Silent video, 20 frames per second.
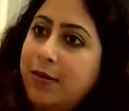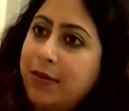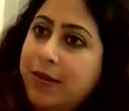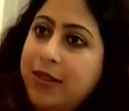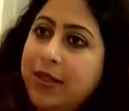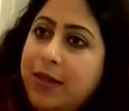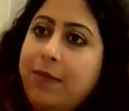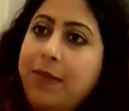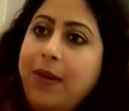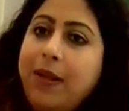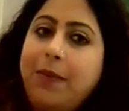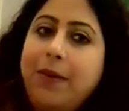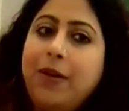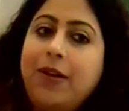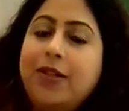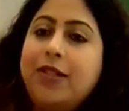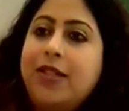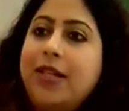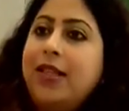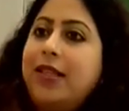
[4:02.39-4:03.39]
simply
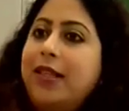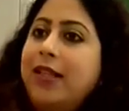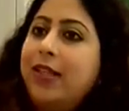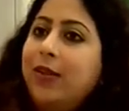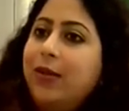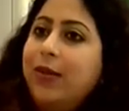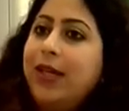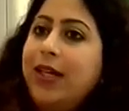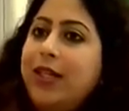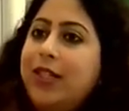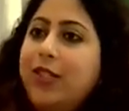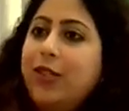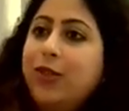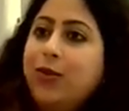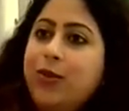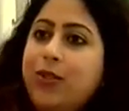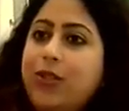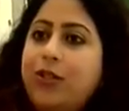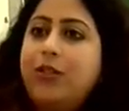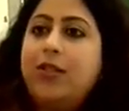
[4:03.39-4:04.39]
because I think you get
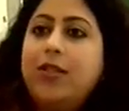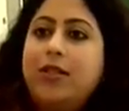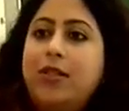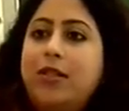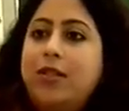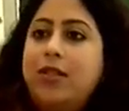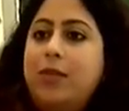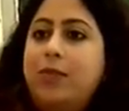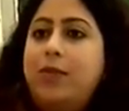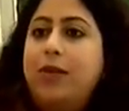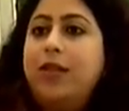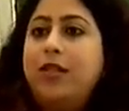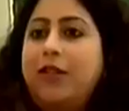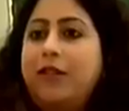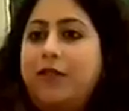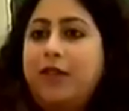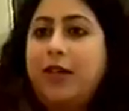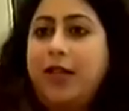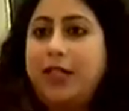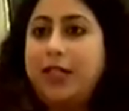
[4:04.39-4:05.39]
used to this discipline
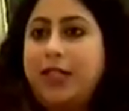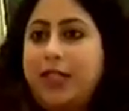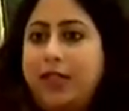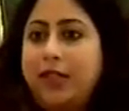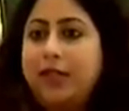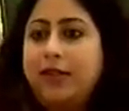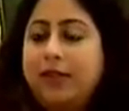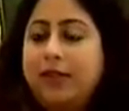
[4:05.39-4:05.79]
of writing.